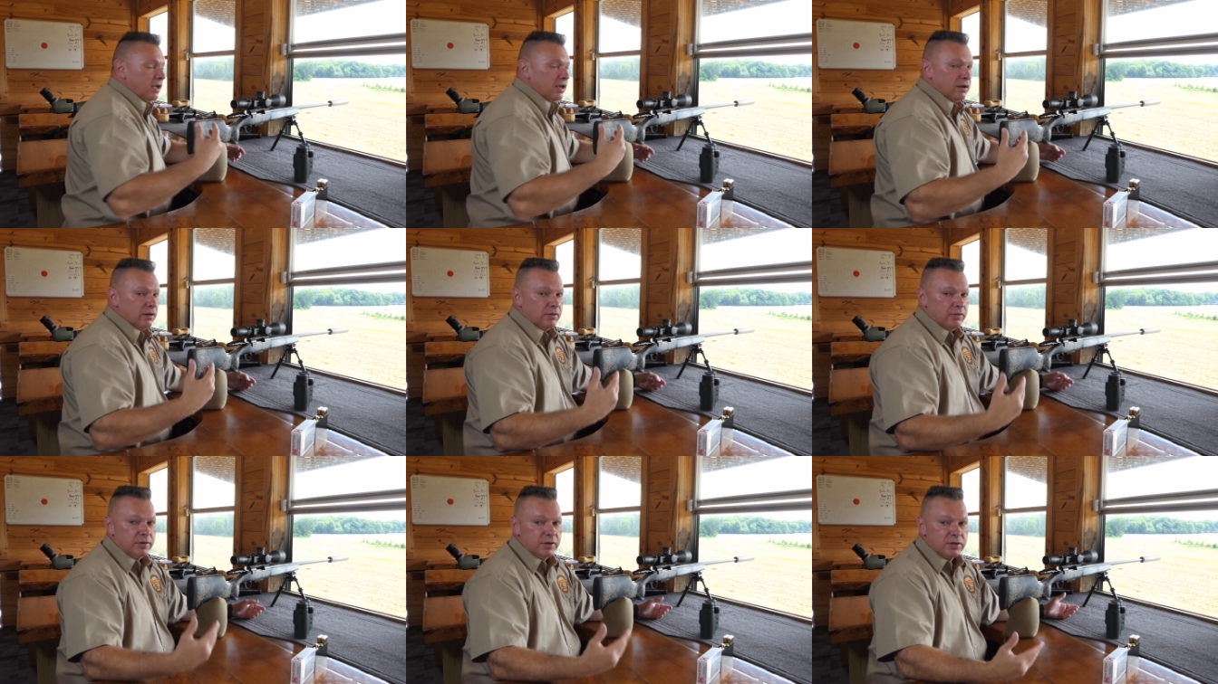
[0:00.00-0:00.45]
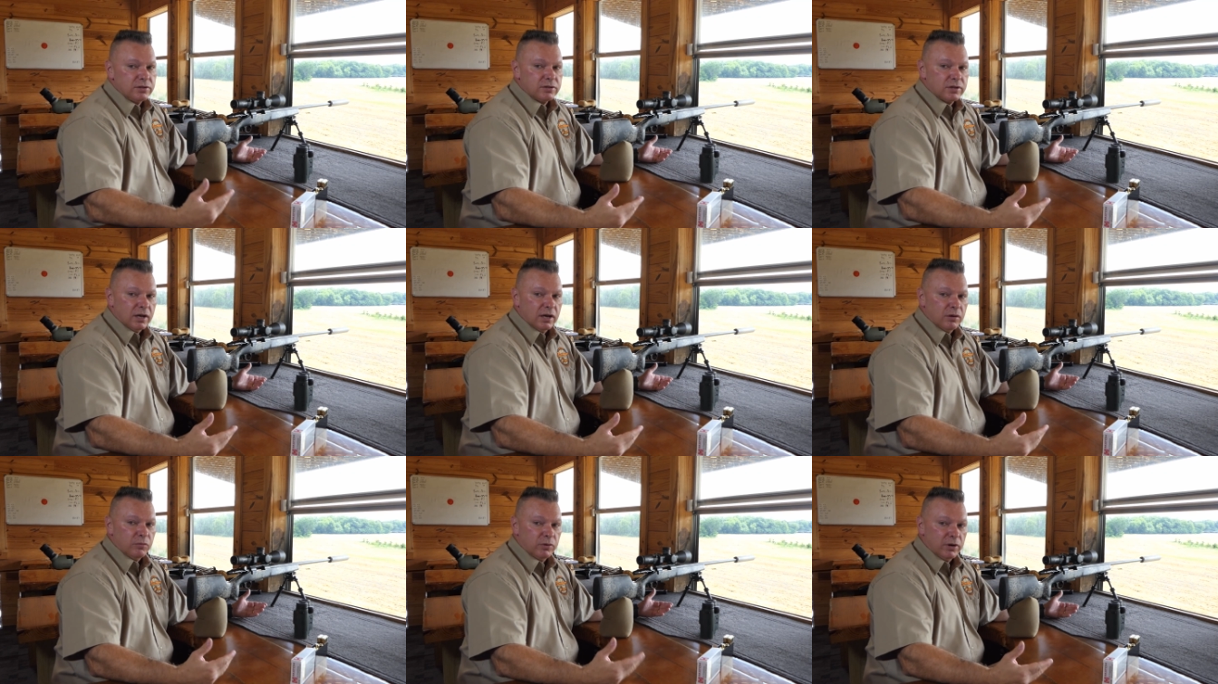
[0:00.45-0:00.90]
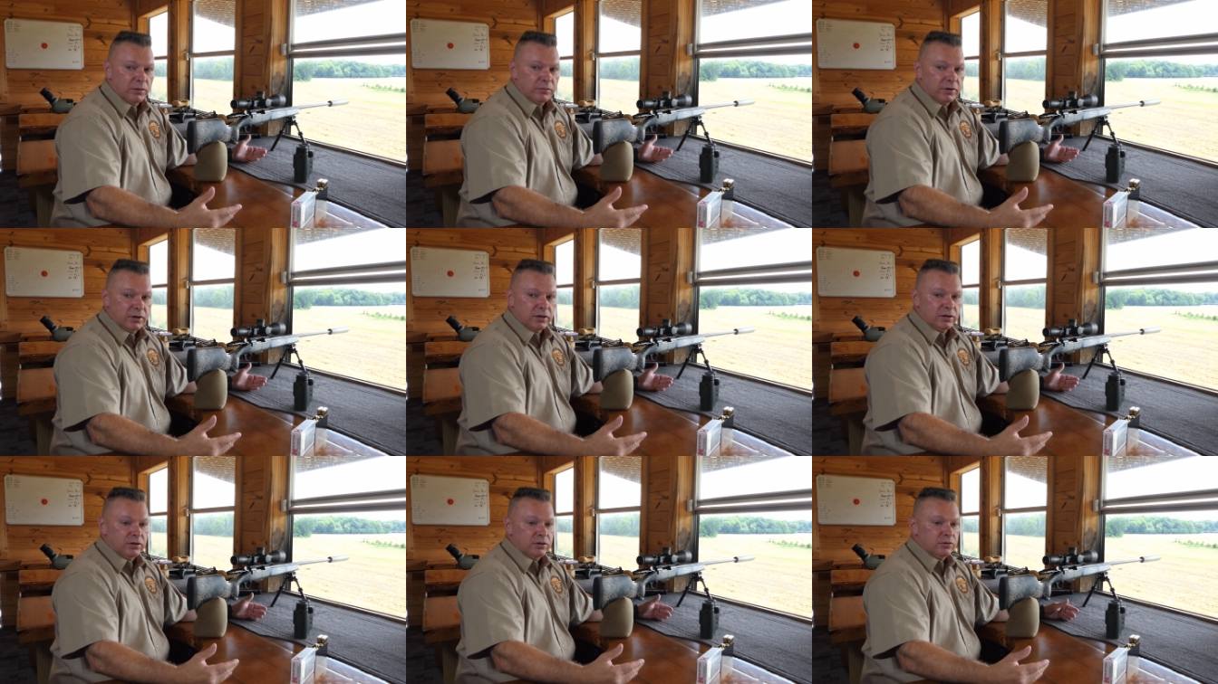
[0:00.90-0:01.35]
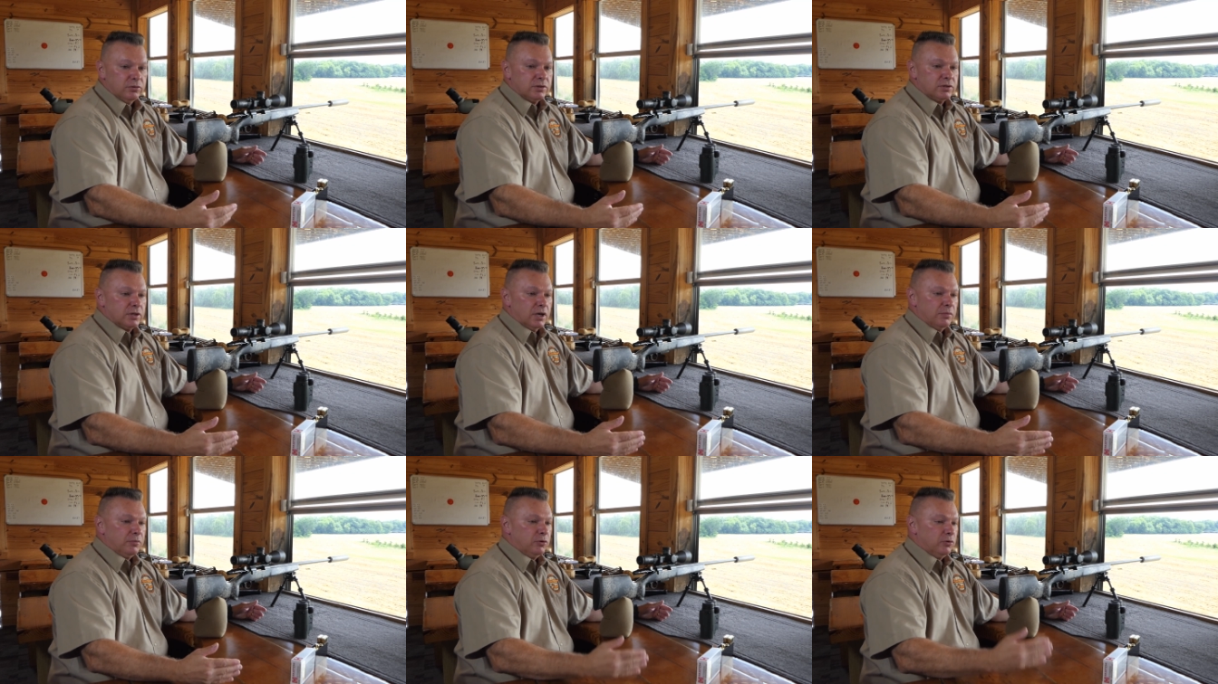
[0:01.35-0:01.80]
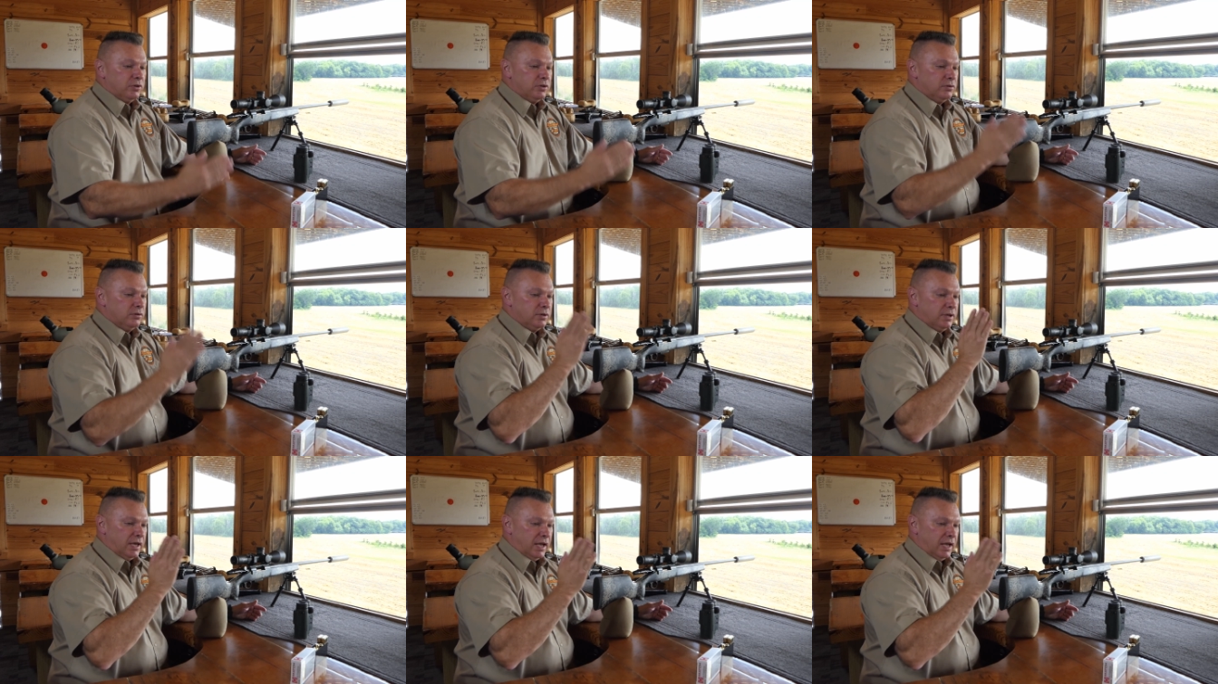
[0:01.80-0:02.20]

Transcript: and this time what I'm going to do is I'm going to